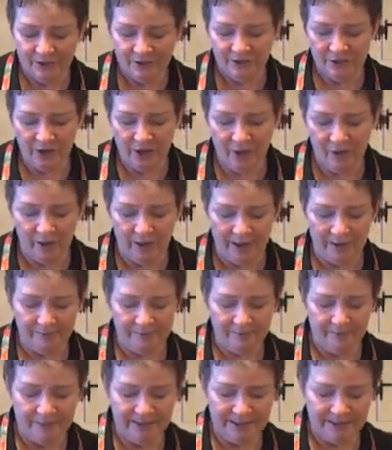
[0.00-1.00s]
So
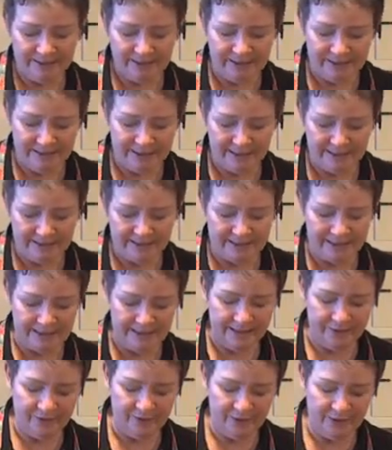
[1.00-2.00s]
I'm mixing
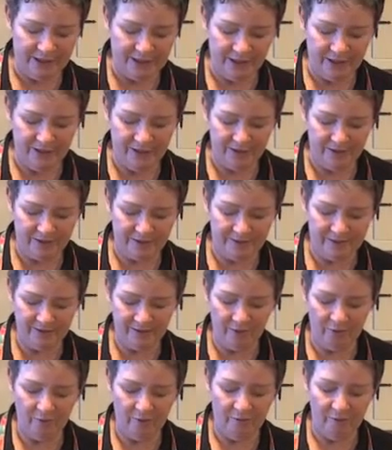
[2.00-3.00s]
together here.
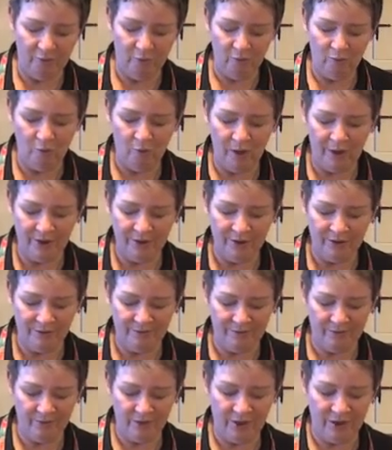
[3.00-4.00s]

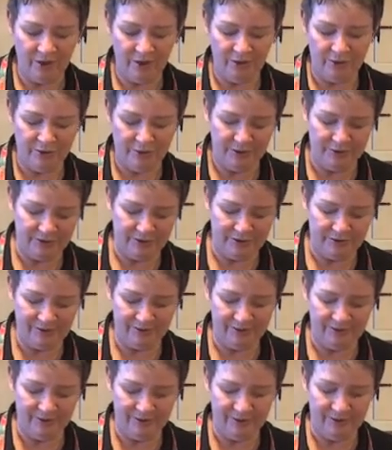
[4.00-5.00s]
Wonderful
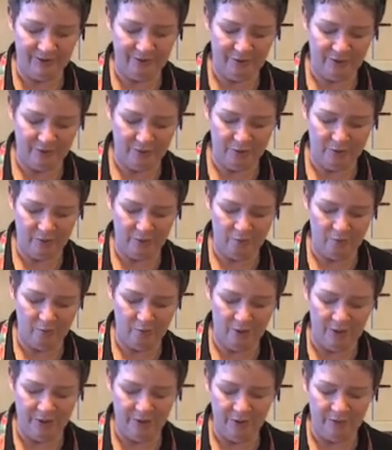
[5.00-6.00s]
colors.
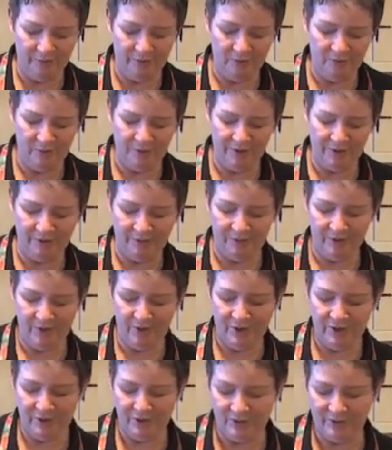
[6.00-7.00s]
Wonderful, wonderful
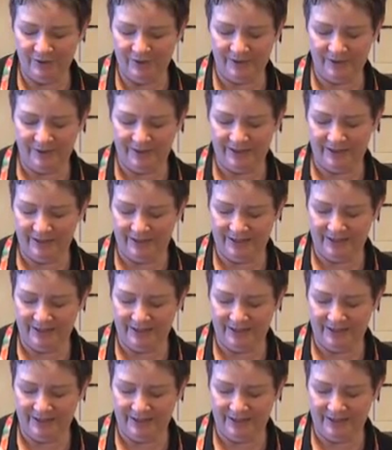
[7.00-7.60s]
colors.